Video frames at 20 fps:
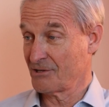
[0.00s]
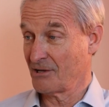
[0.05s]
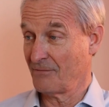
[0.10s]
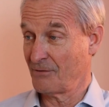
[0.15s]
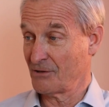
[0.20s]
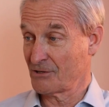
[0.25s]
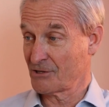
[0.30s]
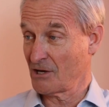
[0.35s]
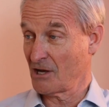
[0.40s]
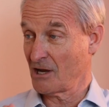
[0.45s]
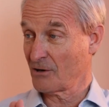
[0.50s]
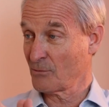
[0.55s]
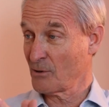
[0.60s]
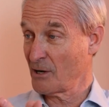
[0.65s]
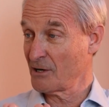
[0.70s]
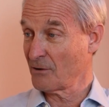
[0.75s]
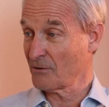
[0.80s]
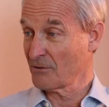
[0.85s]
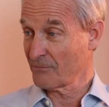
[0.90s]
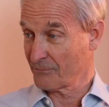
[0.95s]
if it's not
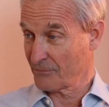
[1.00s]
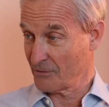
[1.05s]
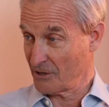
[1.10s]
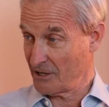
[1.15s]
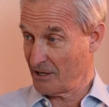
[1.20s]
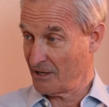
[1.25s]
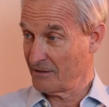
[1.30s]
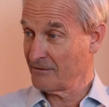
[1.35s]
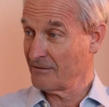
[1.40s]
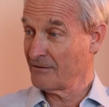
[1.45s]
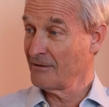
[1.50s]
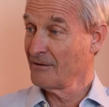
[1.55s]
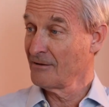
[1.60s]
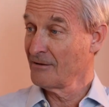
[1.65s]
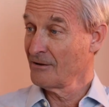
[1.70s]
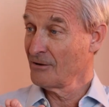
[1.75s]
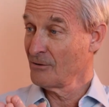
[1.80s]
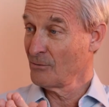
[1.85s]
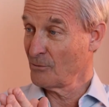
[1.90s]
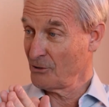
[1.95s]
right on the front end,
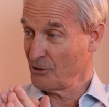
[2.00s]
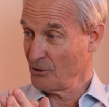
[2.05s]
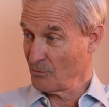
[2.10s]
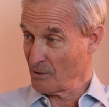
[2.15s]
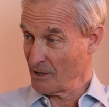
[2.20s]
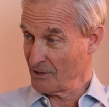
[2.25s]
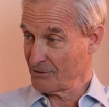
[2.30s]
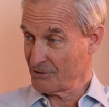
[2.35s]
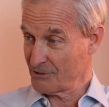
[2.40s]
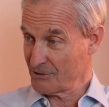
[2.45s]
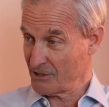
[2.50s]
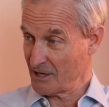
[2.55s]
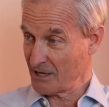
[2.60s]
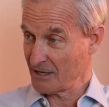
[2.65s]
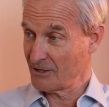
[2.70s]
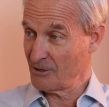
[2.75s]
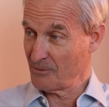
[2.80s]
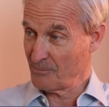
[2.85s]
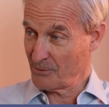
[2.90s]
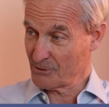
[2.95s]
when you write the check
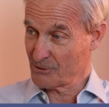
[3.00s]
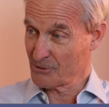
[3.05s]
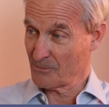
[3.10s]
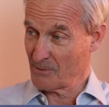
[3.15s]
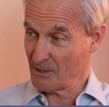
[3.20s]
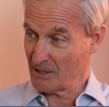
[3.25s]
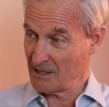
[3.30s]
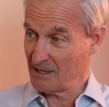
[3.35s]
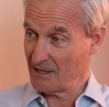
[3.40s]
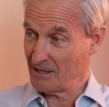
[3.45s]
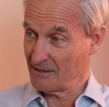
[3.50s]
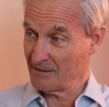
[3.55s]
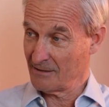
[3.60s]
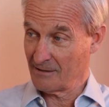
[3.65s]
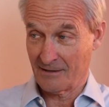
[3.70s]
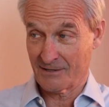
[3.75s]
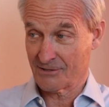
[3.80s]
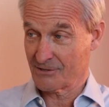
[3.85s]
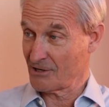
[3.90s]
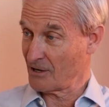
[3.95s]
and you put your money in,
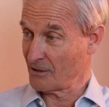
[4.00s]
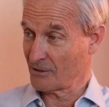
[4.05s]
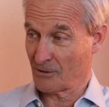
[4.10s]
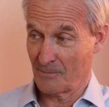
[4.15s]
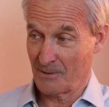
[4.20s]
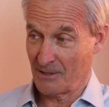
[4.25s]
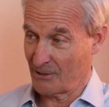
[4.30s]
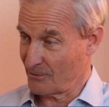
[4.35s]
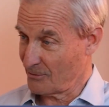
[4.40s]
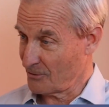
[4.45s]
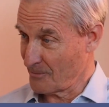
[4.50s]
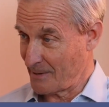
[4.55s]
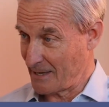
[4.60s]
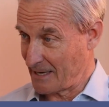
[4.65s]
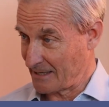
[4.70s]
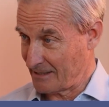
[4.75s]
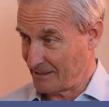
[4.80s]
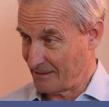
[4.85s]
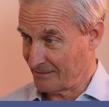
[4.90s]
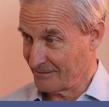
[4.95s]
it's not going to be there on the
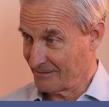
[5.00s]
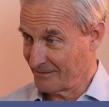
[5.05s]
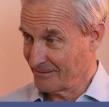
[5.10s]
back end.